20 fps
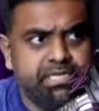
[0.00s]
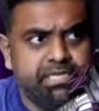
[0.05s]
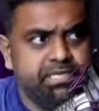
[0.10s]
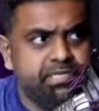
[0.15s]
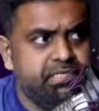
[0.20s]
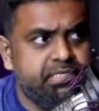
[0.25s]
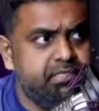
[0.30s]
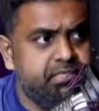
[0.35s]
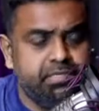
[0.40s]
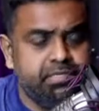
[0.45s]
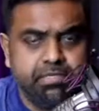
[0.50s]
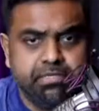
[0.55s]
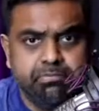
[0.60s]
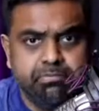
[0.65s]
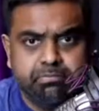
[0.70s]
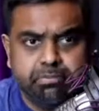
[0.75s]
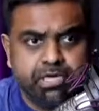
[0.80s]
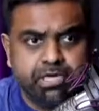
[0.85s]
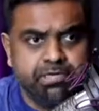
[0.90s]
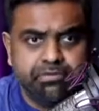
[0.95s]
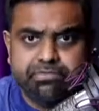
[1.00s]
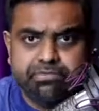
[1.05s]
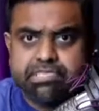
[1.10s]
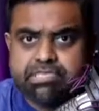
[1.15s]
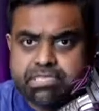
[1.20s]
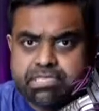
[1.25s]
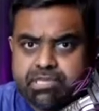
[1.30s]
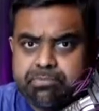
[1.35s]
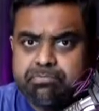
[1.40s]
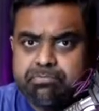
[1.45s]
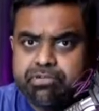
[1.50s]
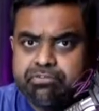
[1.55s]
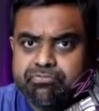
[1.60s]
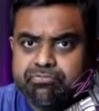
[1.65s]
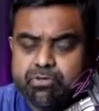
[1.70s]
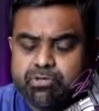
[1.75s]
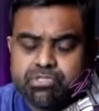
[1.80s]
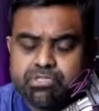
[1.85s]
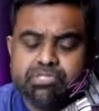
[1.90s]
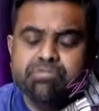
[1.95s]
are uh, part of the script, of
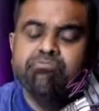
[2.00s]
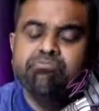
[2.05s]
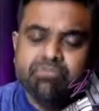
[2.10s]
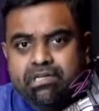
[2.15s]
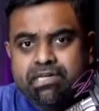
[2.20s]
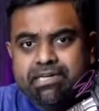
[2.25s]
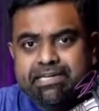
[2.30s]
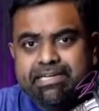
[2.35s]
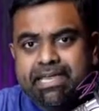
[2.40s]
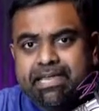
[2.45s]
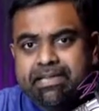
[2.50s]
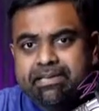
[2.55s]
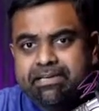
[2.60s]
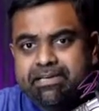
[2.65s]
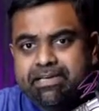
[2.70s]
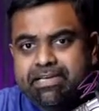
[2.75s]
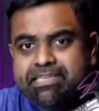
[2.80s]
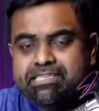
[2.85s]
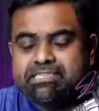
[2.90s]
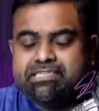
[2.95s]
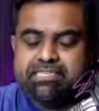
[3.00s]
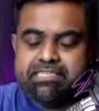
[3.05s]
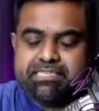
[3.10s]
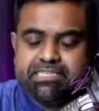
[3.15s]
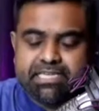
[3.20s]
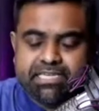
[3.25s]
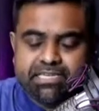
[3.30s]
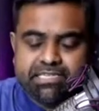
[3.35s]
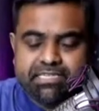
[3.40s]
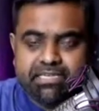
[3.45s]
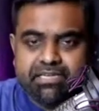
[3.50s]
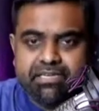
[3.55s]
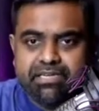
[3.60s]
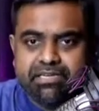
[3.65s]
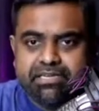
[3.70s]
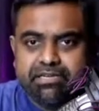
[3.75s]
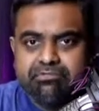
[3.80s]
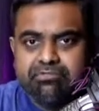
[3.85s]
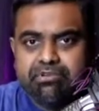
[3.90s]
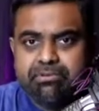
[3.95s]
course. Again, guys, this is Jason
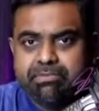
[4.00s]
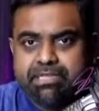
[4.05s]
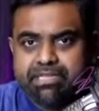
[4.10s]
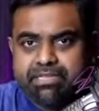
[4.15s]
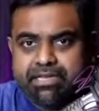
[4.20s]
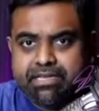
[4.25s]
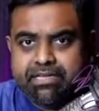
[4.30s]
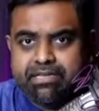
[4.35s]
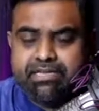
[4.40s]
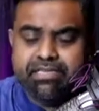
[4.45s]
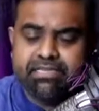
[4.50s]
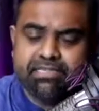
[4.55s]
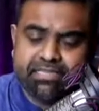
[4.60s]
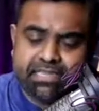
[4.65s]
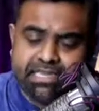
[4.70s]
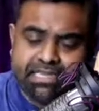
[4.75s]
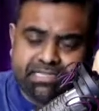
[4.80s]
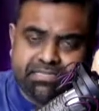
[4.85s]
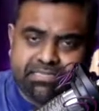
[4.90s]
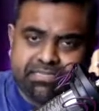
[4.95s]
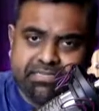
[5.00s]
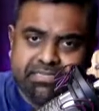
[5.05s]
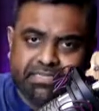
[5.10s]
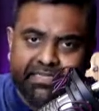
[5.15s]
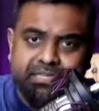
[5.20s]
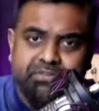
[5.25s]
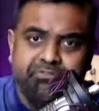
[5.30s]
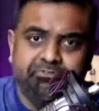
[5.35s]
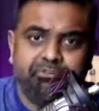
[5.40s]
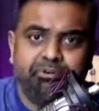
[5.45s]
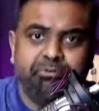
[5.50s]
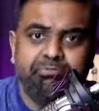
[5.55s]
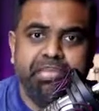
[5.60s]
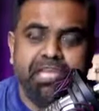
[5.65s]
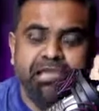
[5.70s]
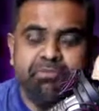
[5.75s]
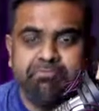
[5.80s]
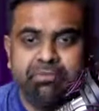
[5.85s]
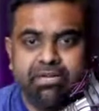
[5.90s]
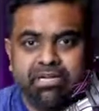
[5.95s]
here from Nathaniel. Thanks a ton for
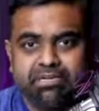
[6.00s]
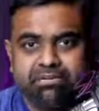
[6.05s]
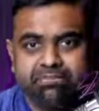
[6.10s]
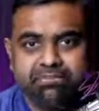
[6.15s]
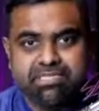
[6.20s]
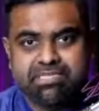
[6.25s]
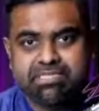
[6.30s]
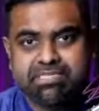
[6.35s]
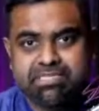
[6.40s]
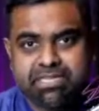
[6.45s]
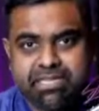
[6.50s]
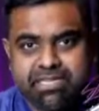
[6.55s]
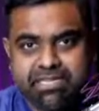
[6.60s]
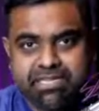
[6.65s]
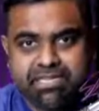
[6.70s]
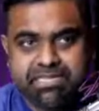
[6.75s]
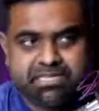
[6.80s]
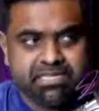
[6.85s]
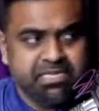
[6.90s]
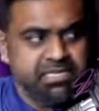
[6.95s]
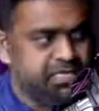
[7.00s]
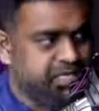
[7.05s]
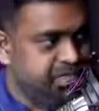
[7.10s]
being part of this series.